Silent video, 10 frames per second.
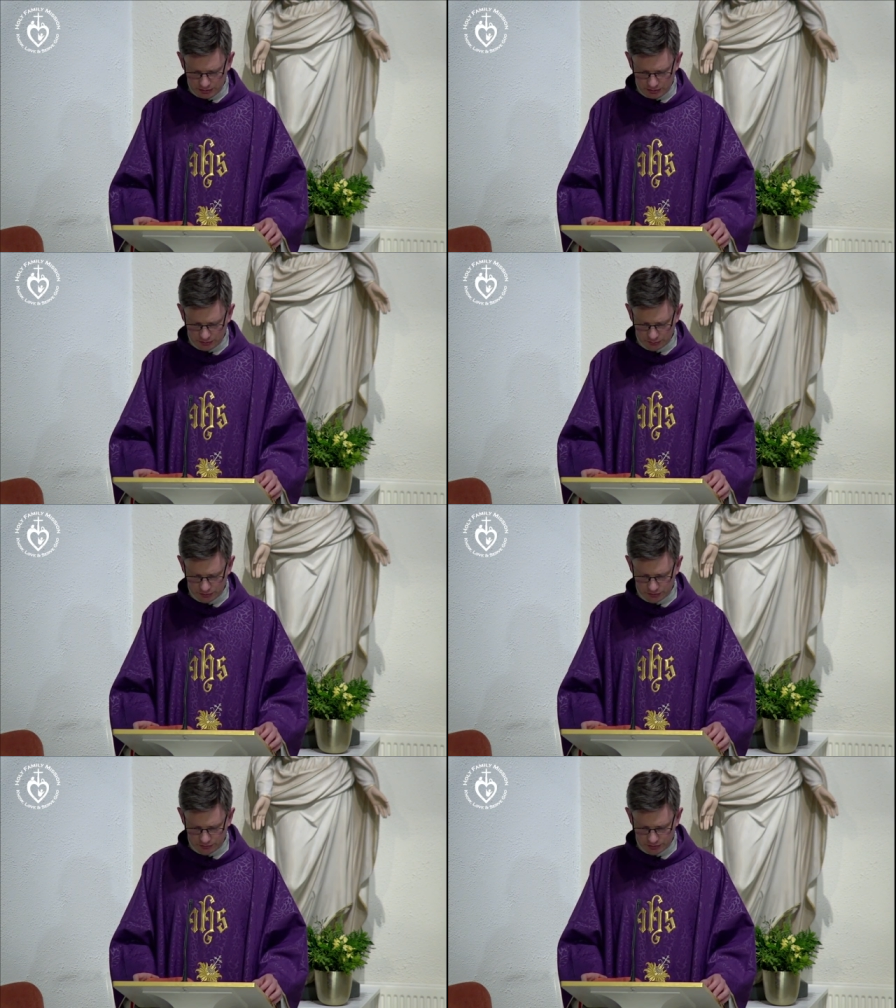the words
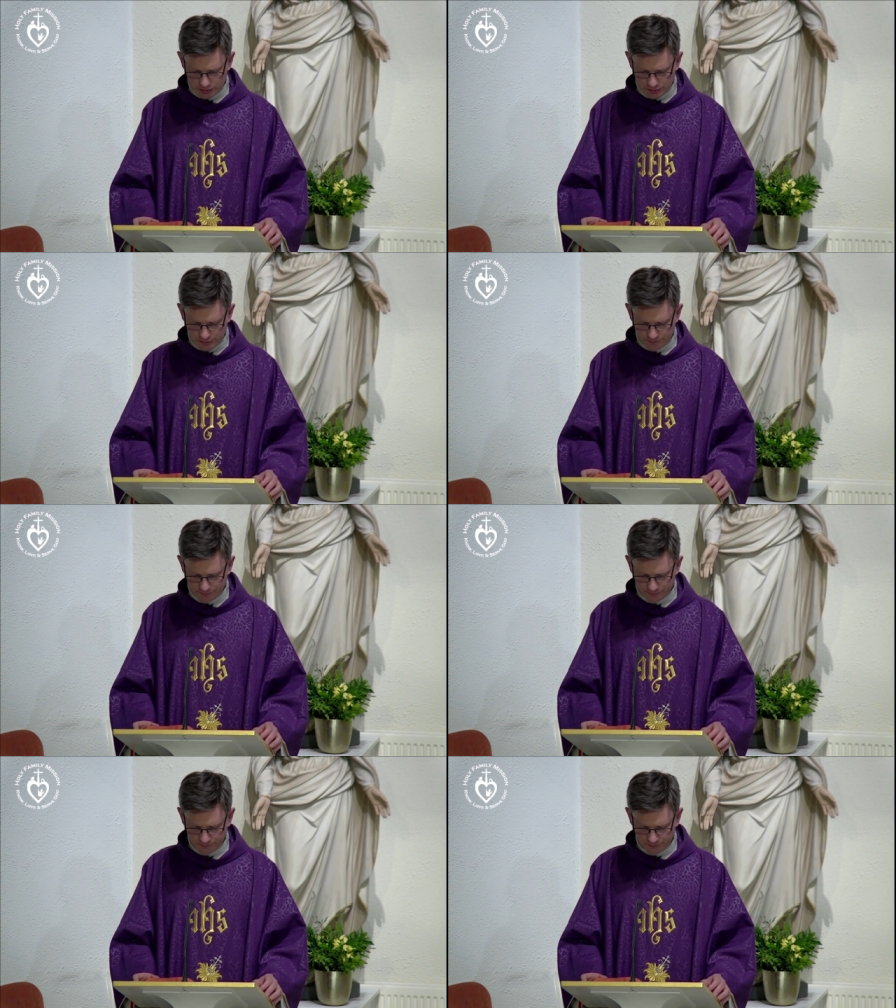of Jesus.
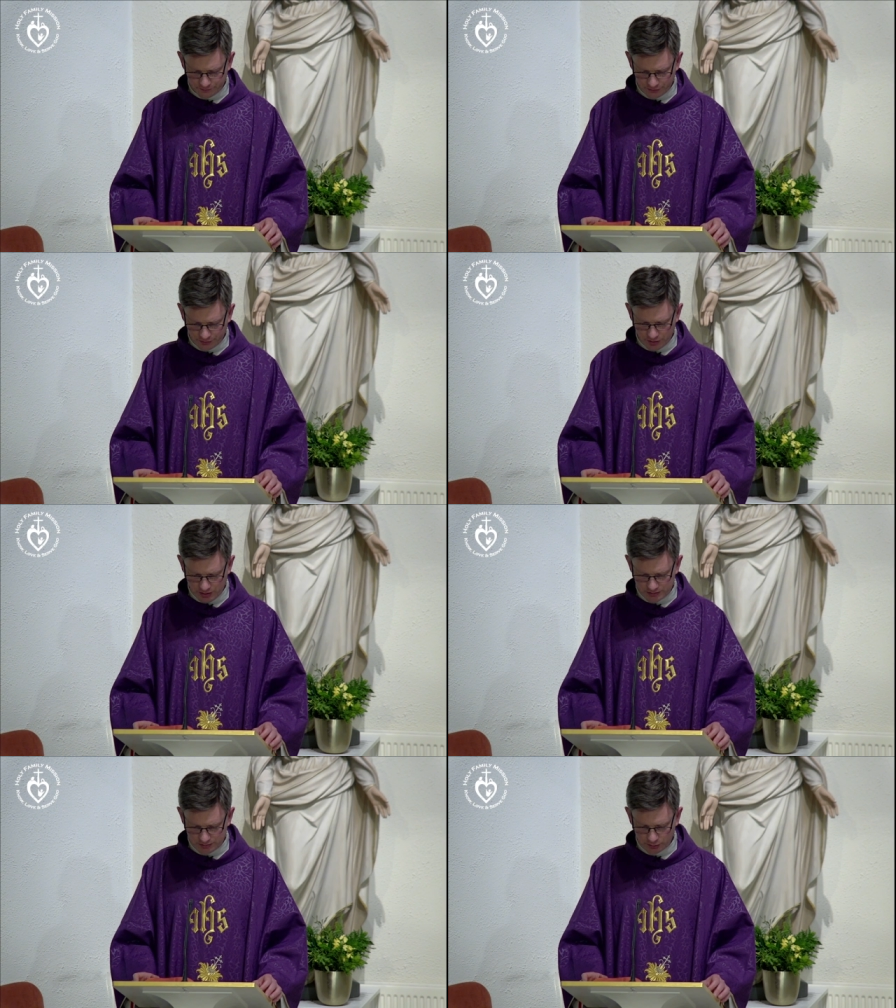The
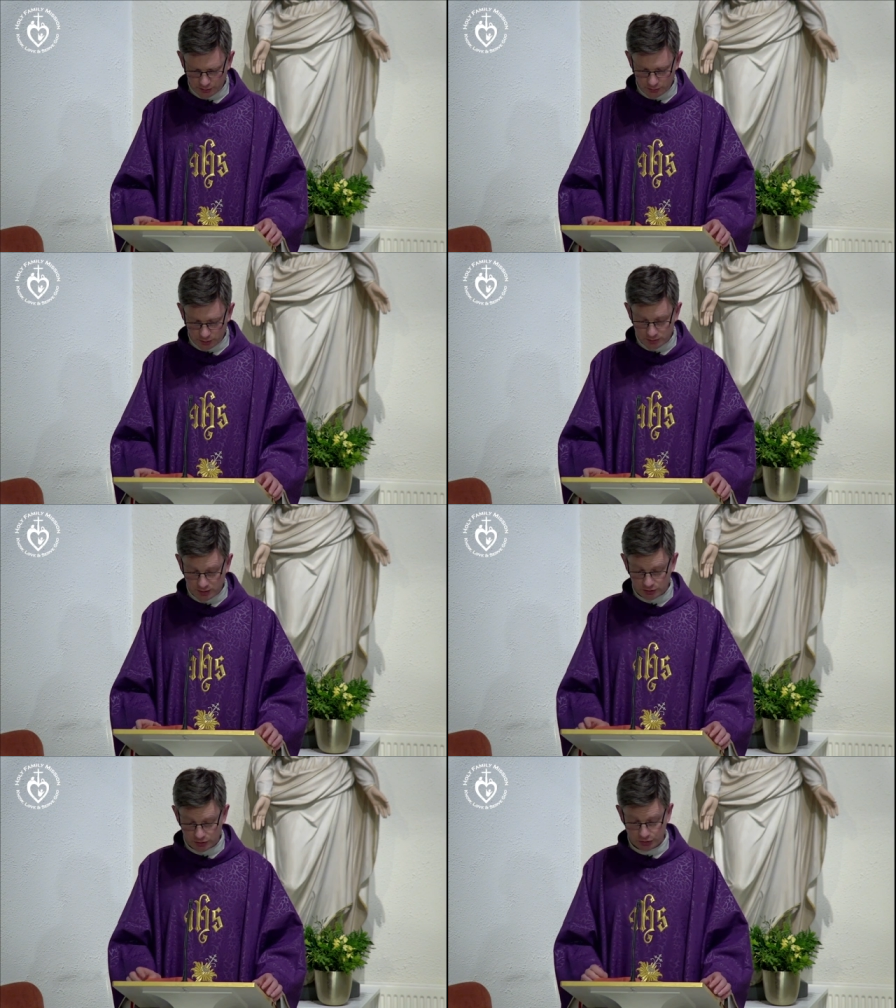greatest among you must be
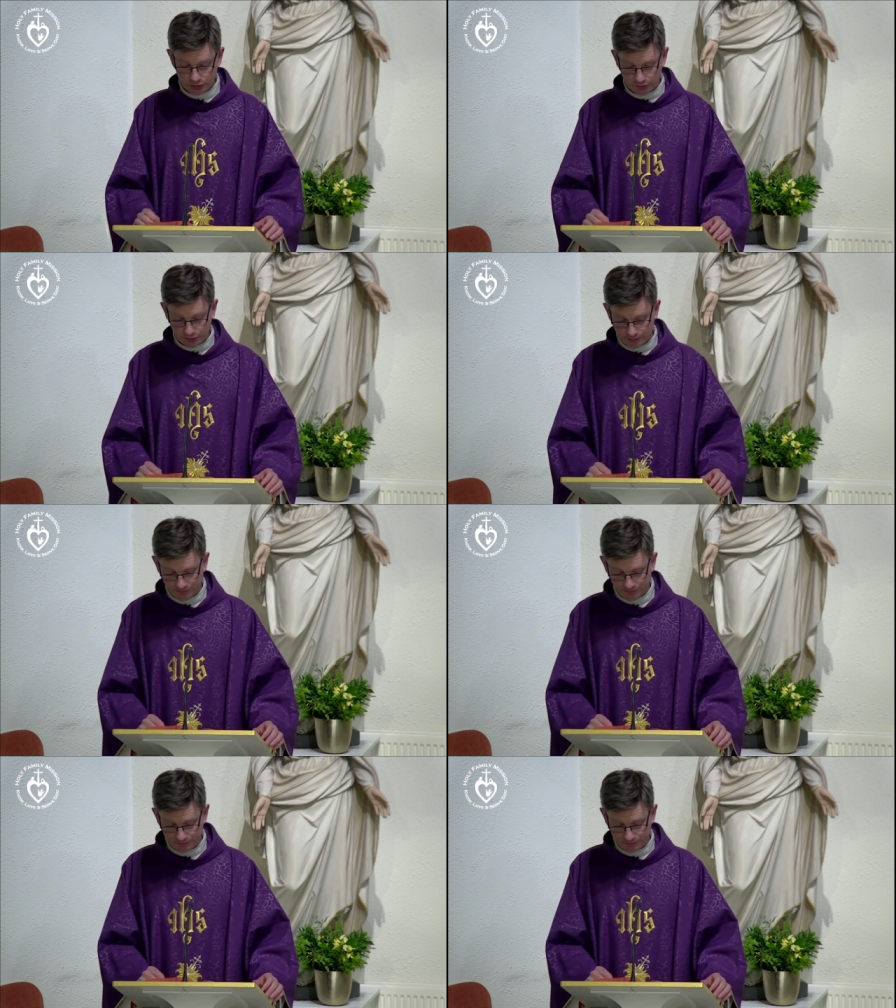your servant.